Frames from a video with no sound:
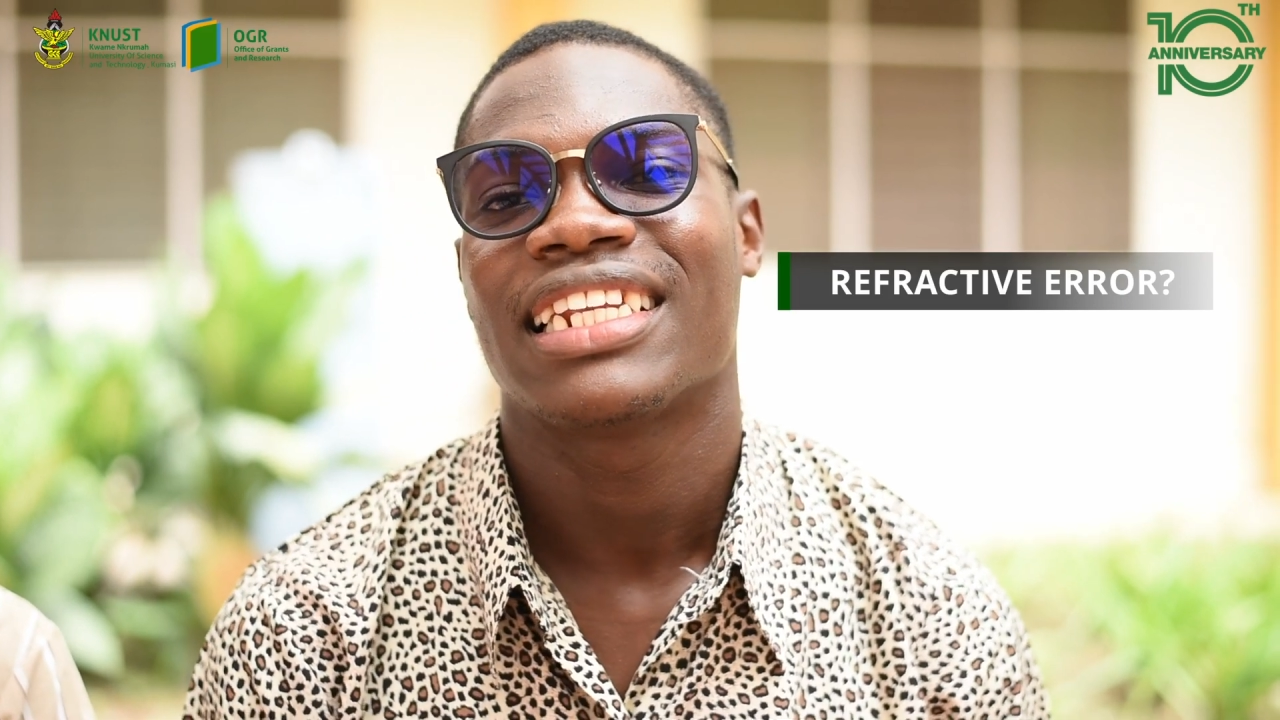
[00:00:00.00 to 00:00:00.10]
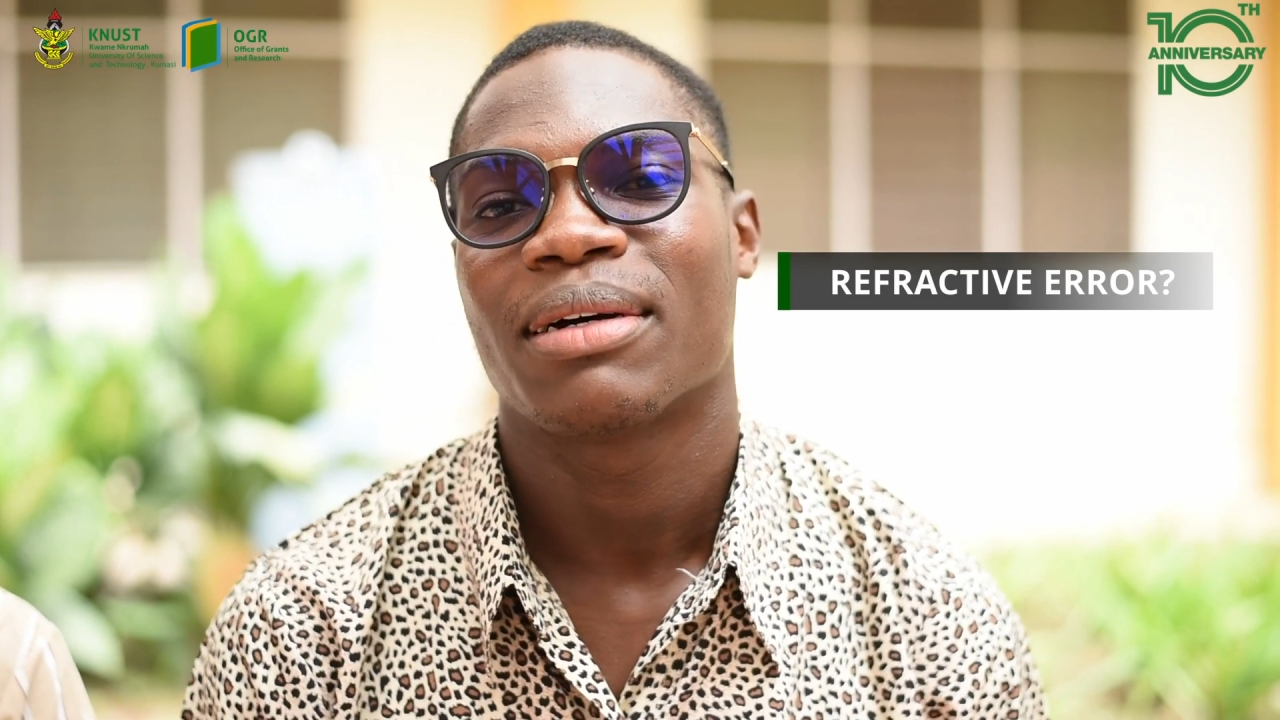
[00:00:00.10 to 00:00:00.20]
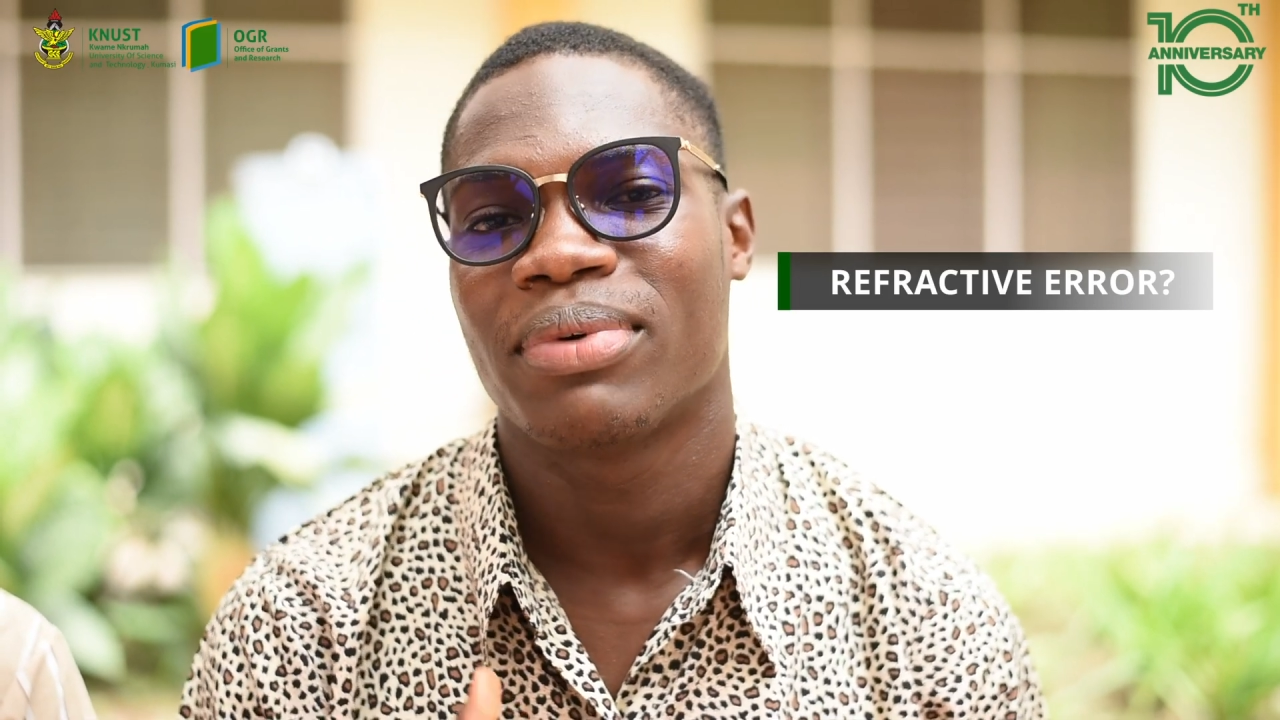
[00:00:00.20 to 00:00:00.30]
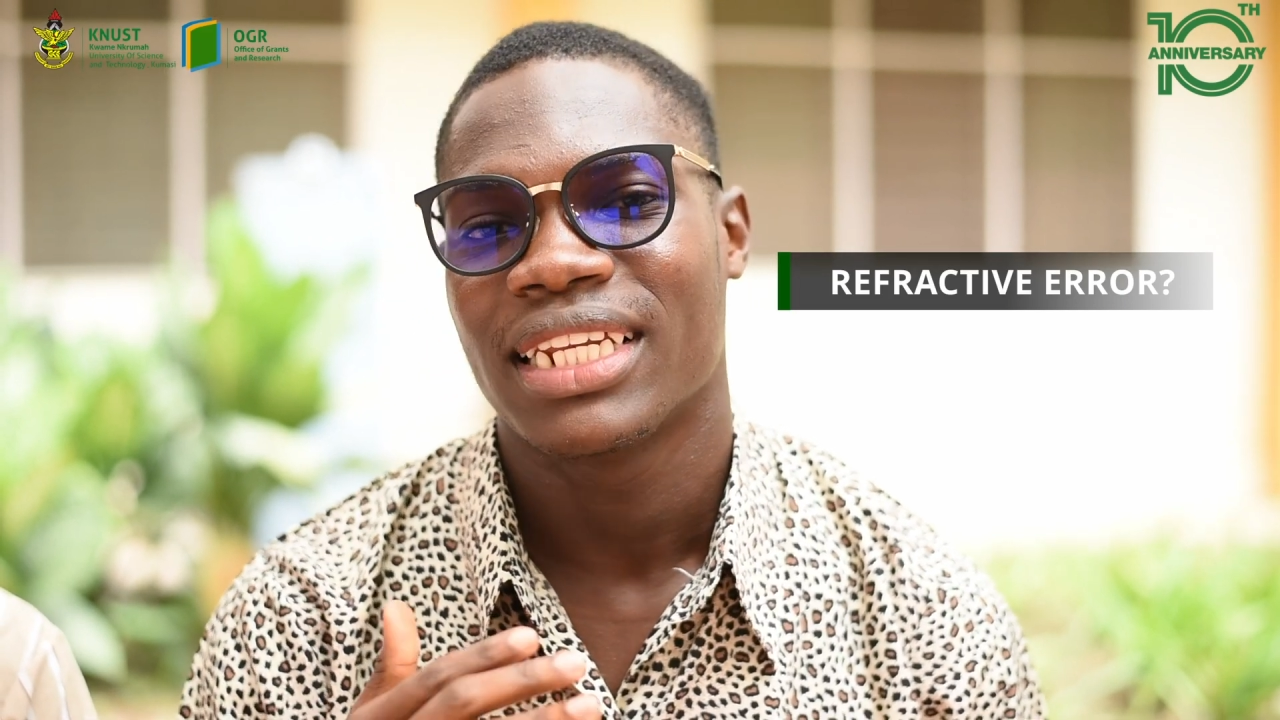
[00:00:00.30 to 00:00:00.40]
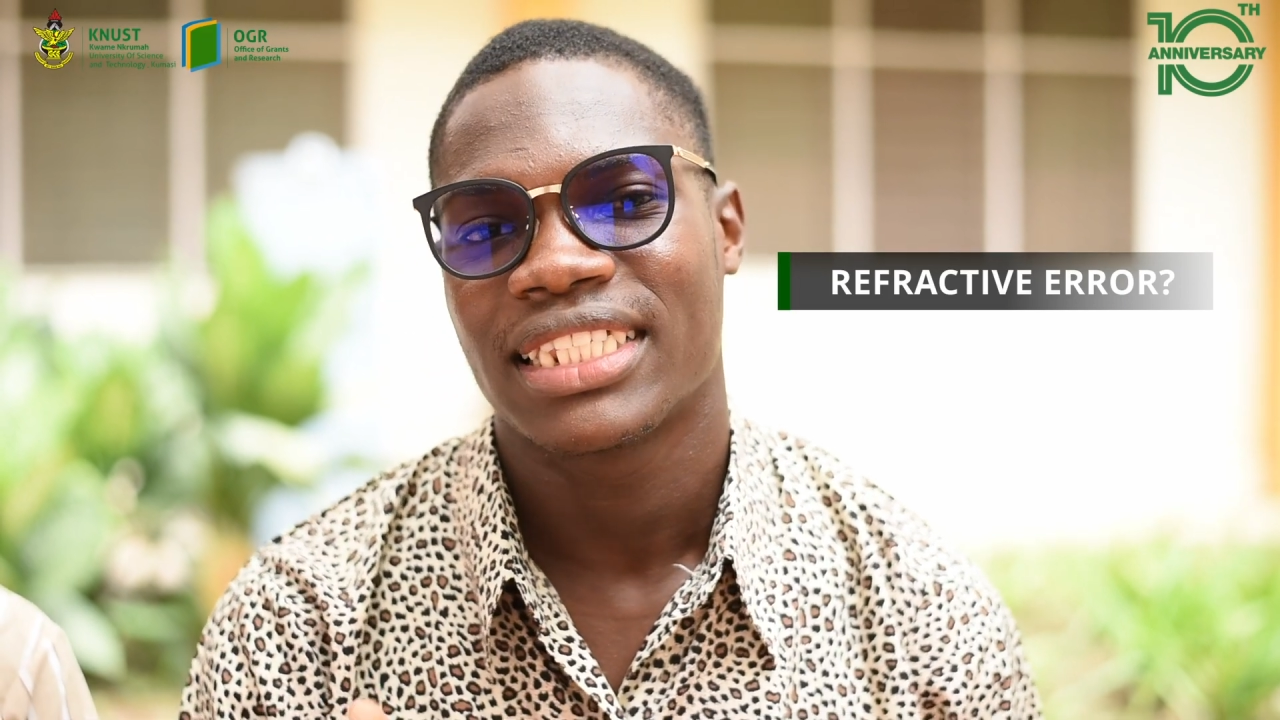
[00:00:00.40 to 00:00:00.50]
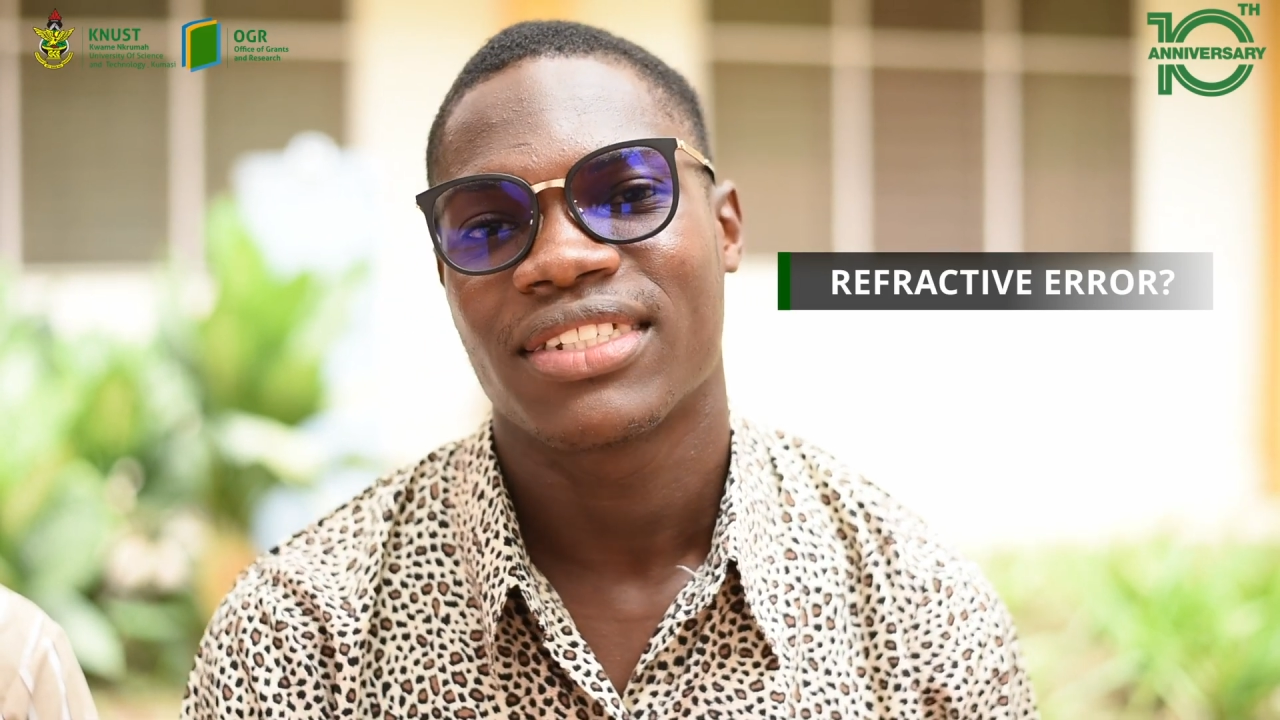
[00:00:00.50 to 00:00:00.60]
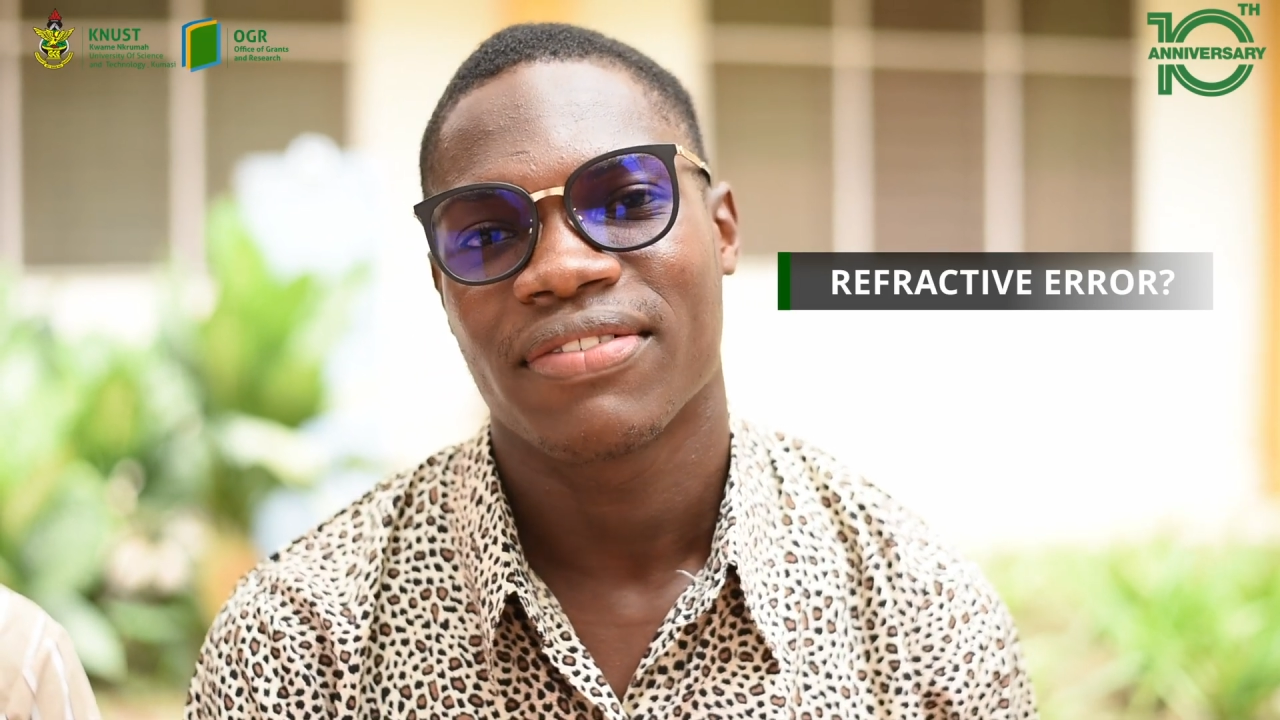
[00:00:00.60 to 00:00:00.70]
inability